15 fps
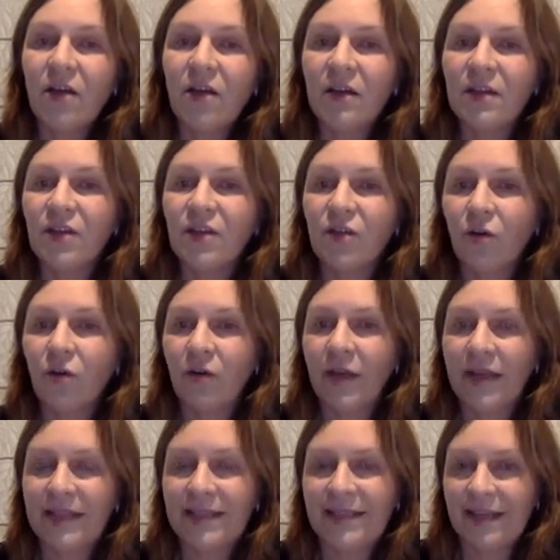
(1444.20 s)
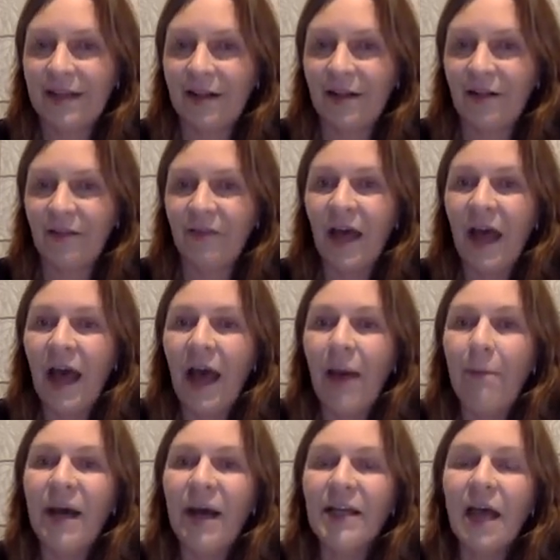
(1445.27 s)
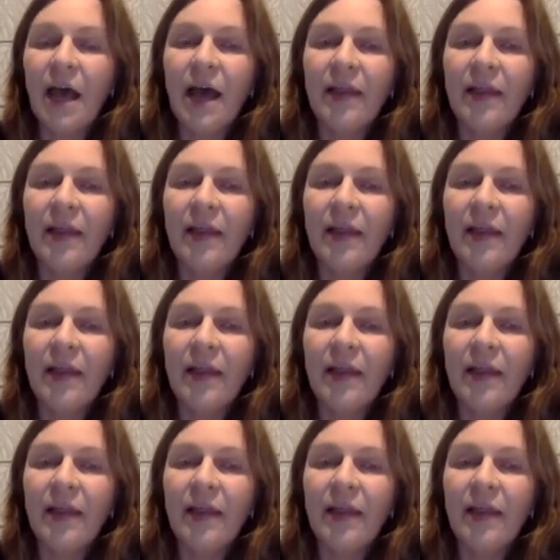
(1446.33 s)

on the story itself, but